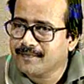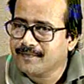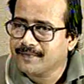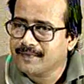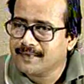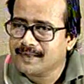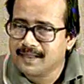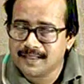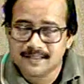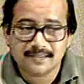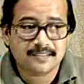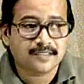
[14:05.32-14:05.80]

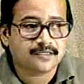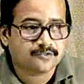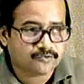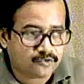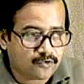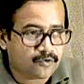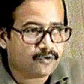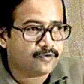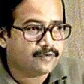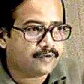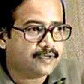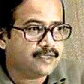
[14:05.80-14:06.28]
isn't it?
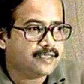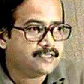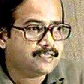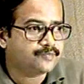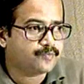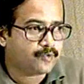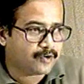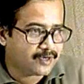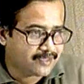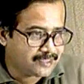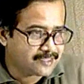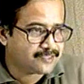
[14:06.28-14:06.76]
So his
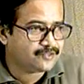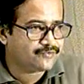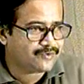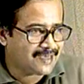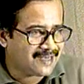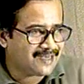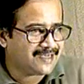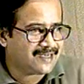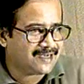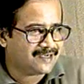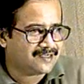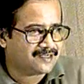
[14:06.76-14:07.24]
point is
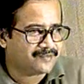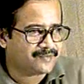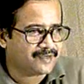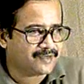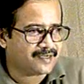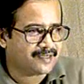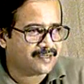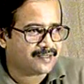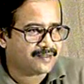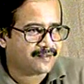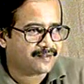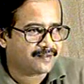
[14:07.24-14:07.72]
valid
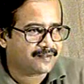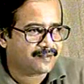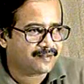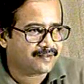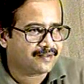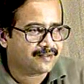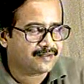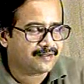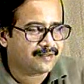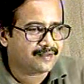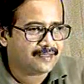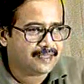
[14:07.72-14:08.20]
ultimately,
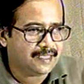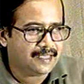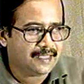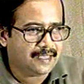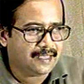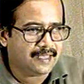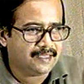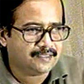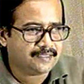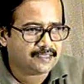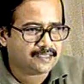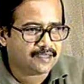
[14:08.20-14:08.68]

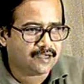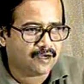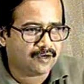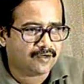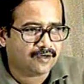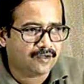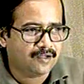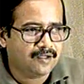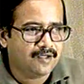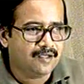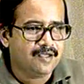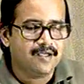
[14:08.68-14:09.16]
is it not?
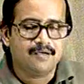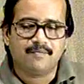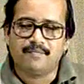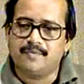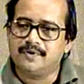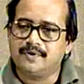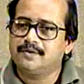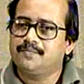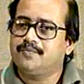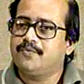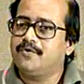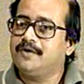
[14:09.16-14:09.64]
But
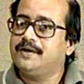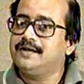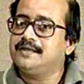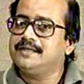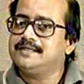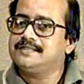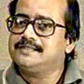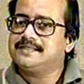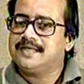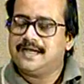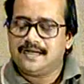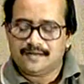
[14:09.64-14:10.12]
the point
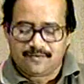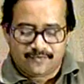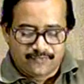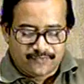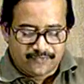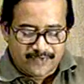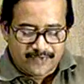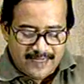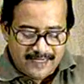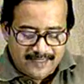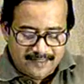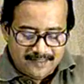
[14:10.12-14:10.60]
is that
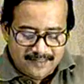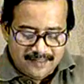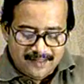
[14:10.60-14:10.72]
when